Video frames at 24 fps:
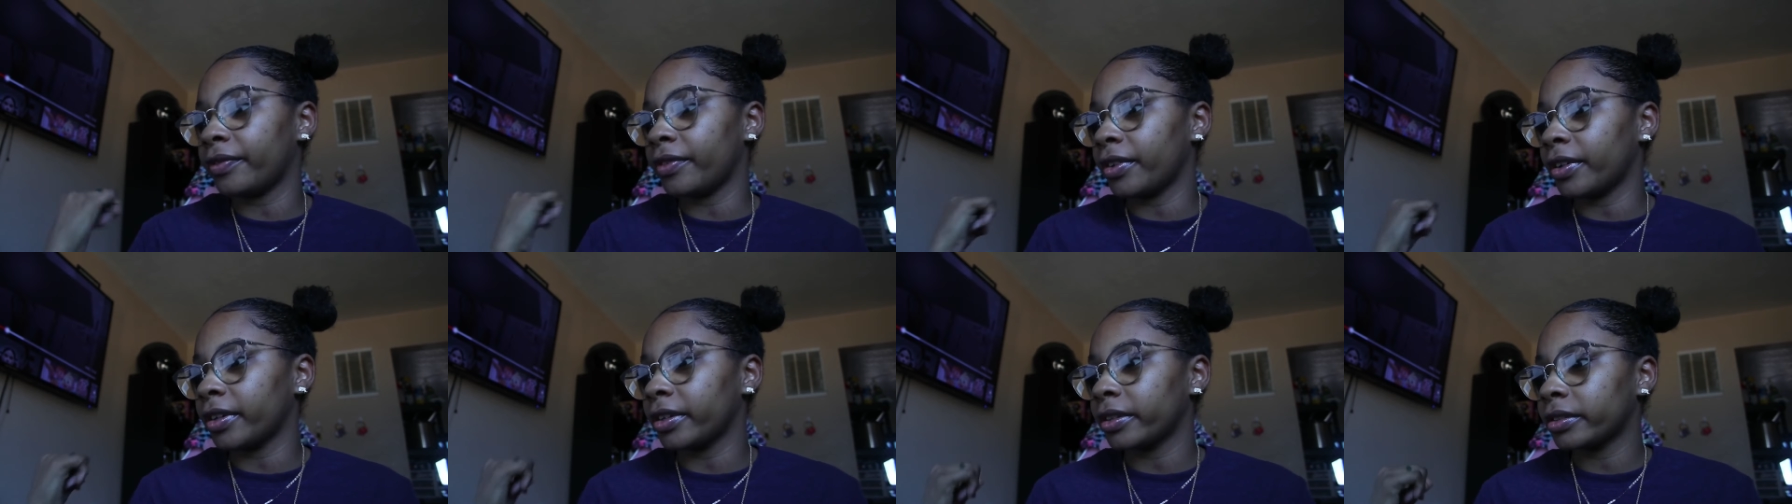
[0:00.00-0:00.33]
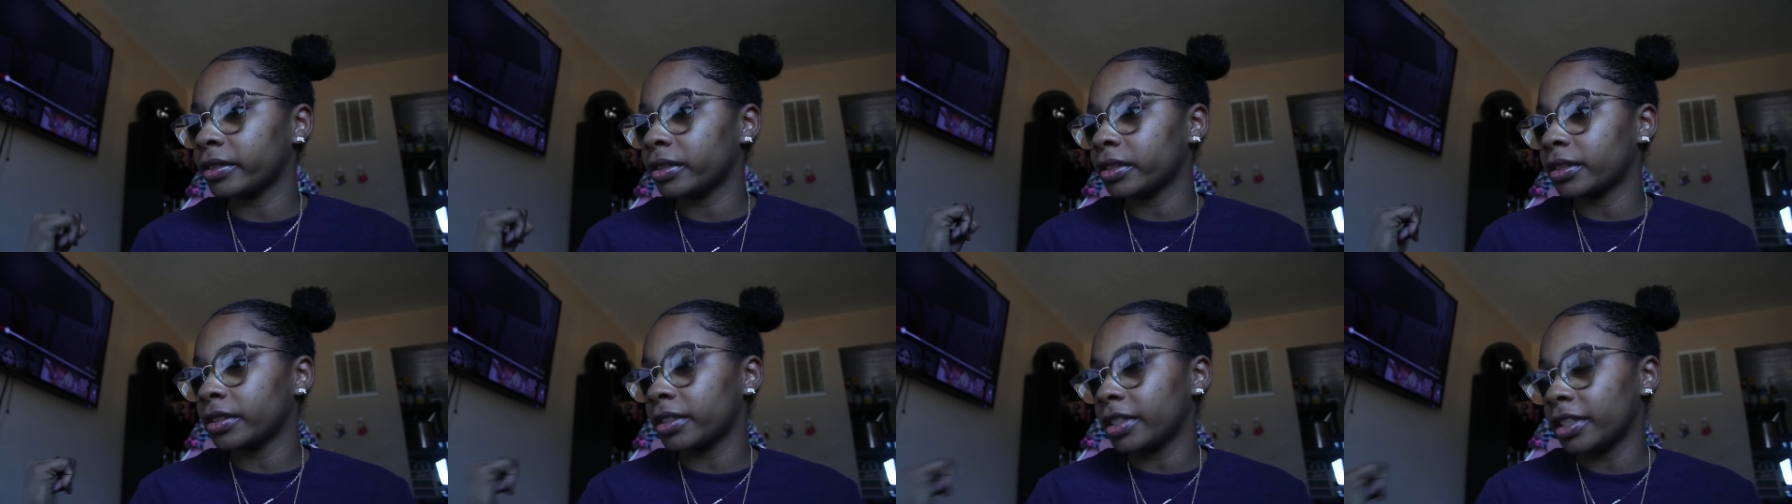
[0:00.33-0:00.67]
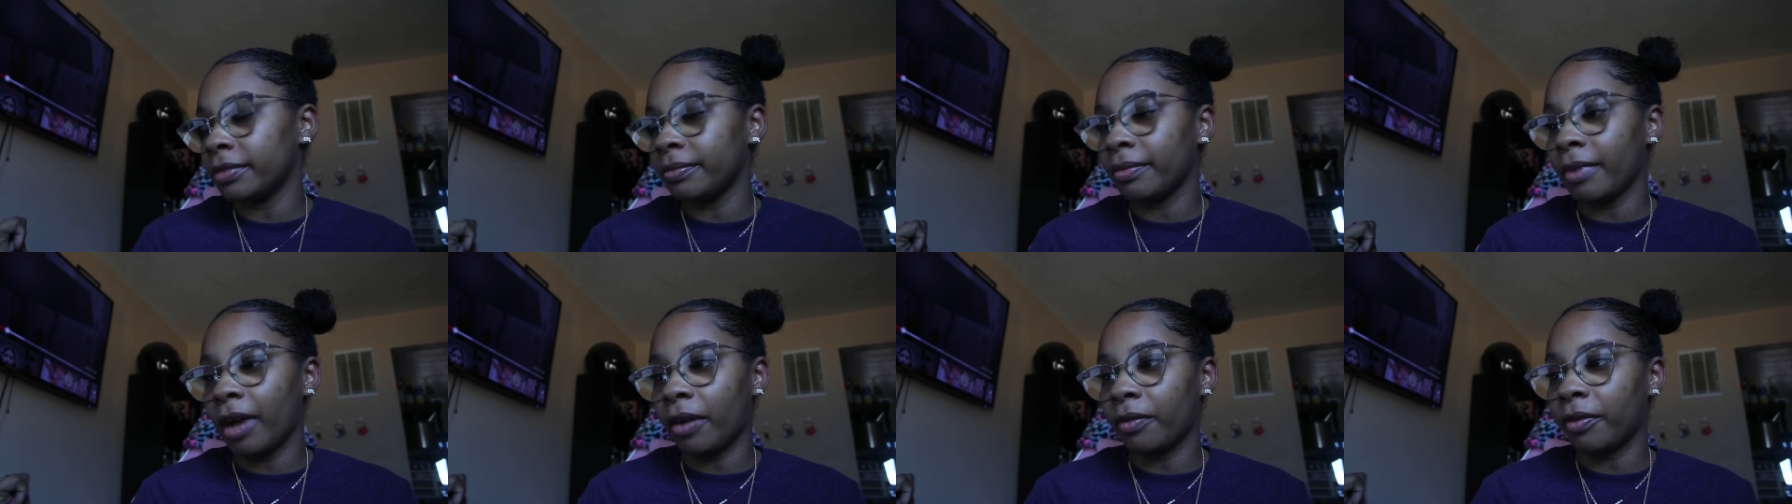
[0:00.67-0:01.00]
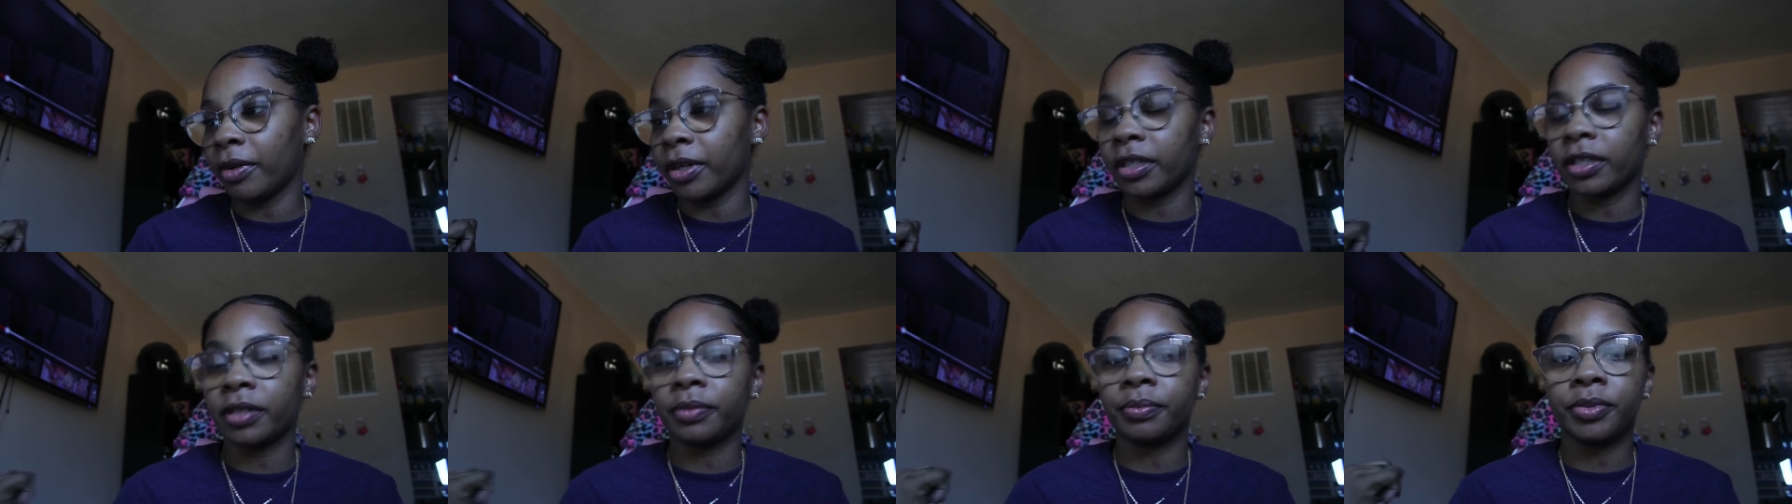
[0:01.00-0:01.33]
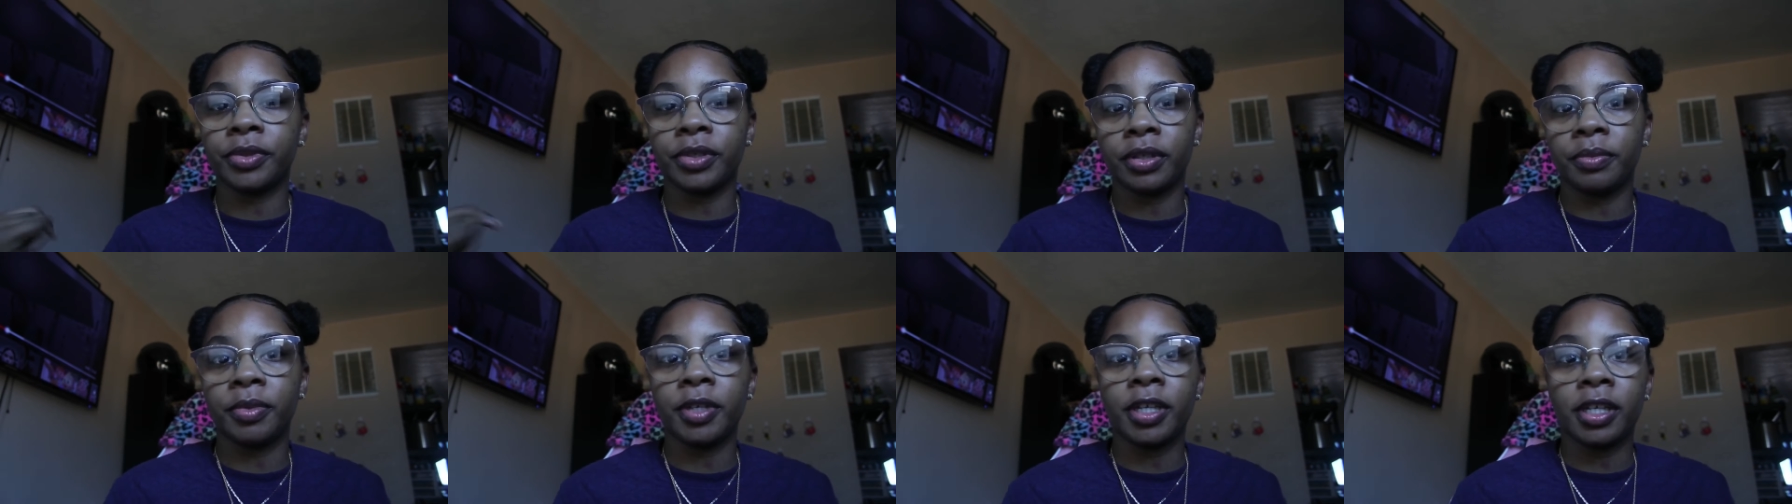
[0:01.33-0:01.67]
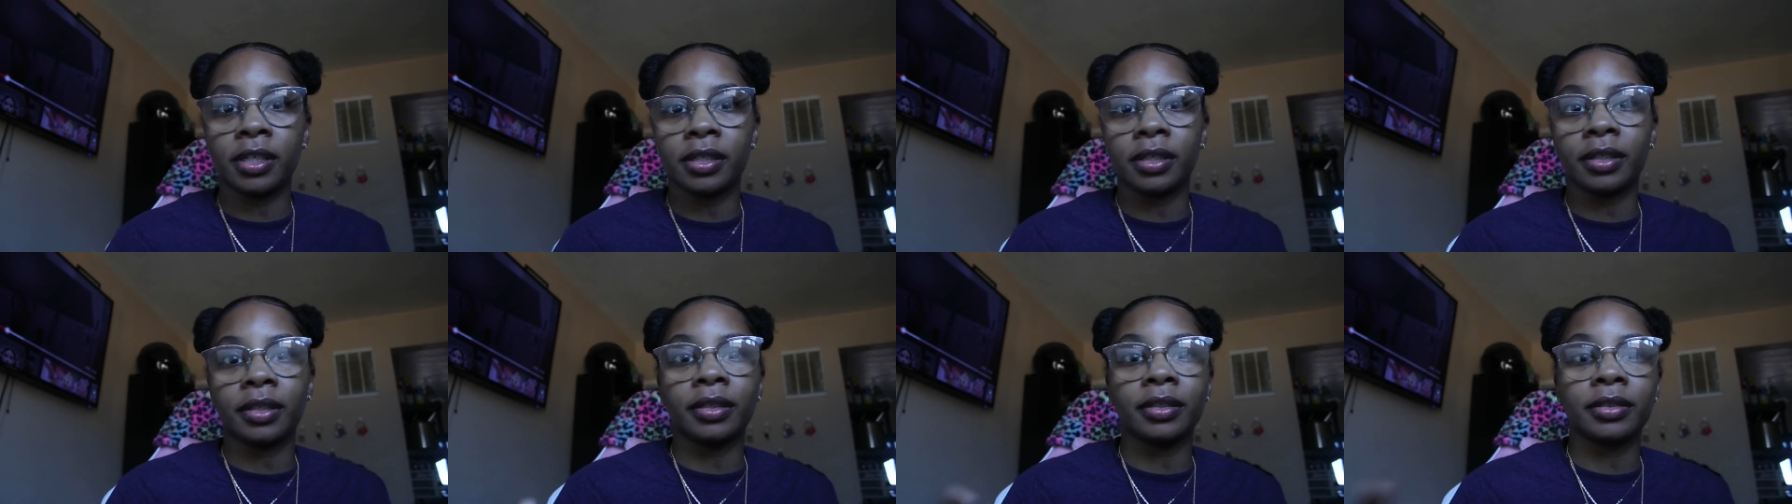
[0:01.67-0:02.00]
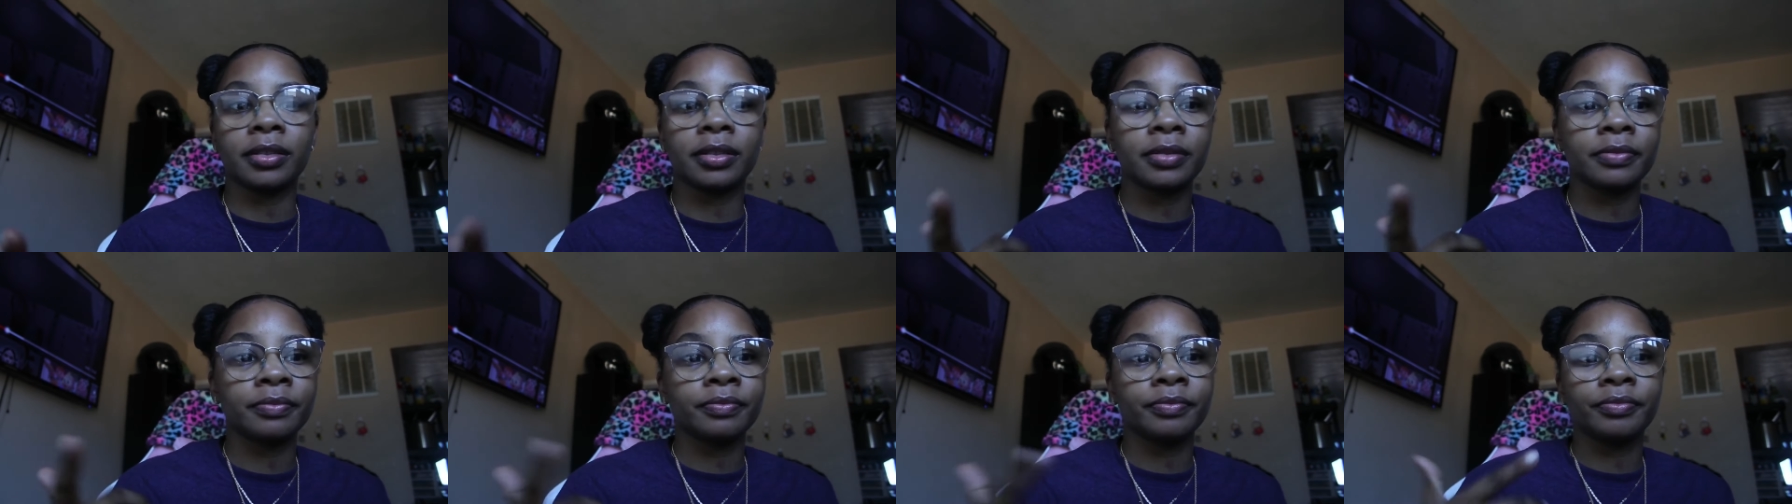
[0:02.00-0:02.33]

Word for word: forth to my work computer because,